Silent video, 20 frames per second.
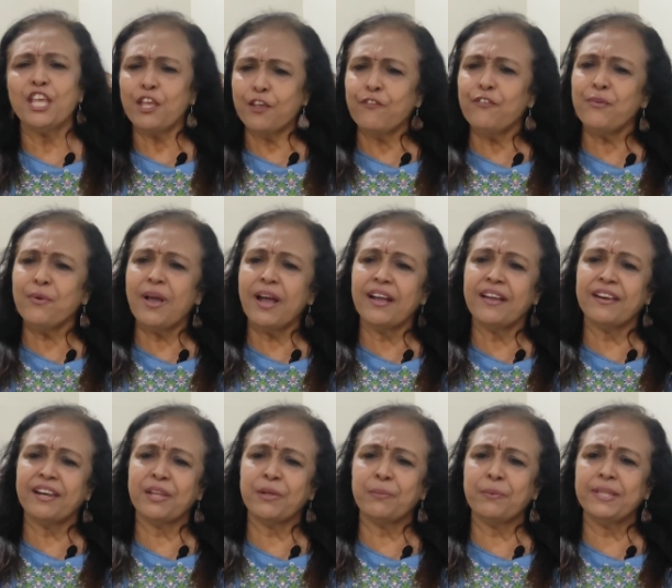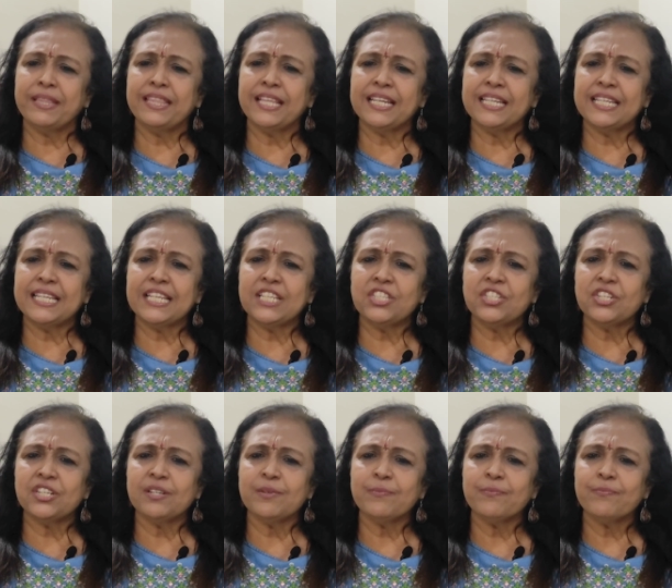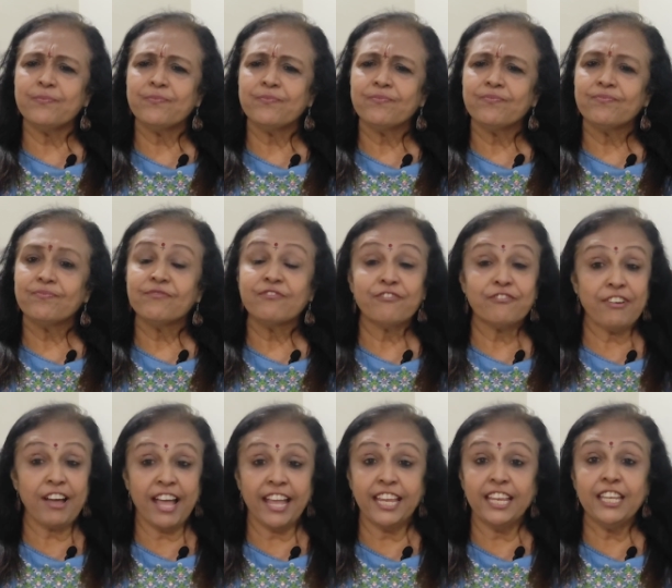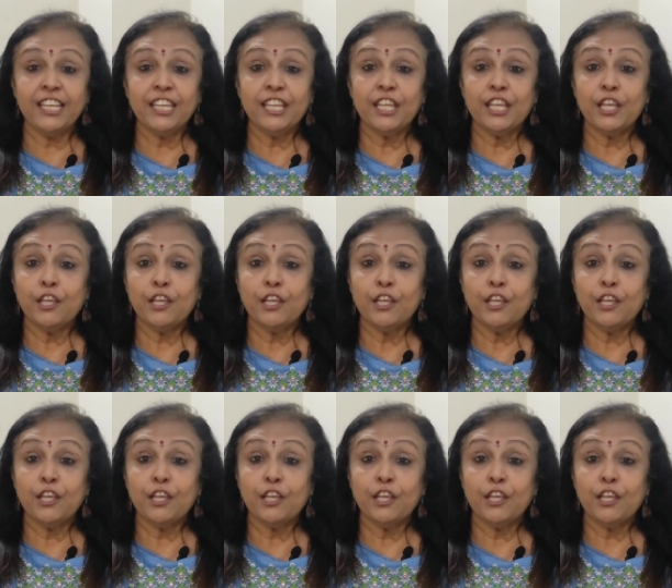If you agree with the teacher, fine.